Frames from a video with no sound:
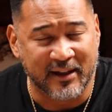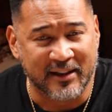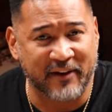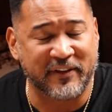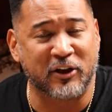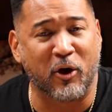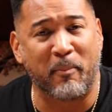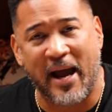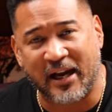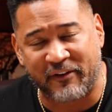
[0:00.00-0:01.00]
that if they go
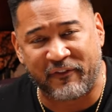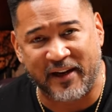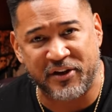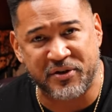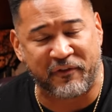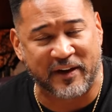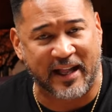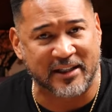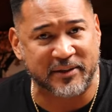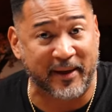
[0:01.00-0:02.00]
back on the financial
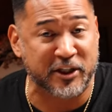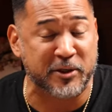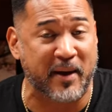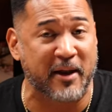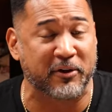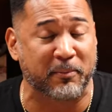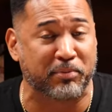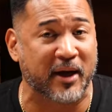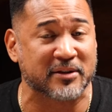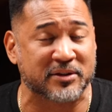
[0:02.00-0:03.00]
philosophy and expand their
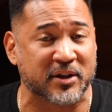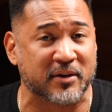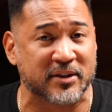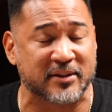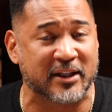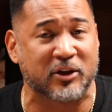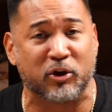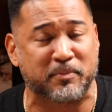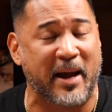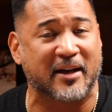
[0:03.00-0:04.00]
products and services, that
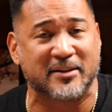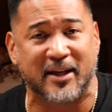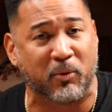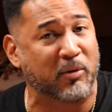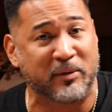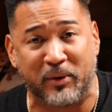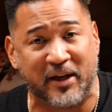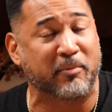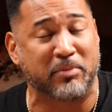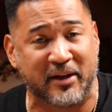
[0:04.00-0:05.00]
goes back and say, well, we
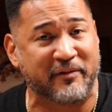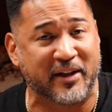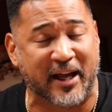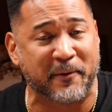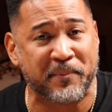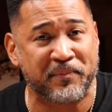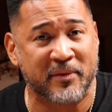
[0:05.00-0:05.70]
never believed in that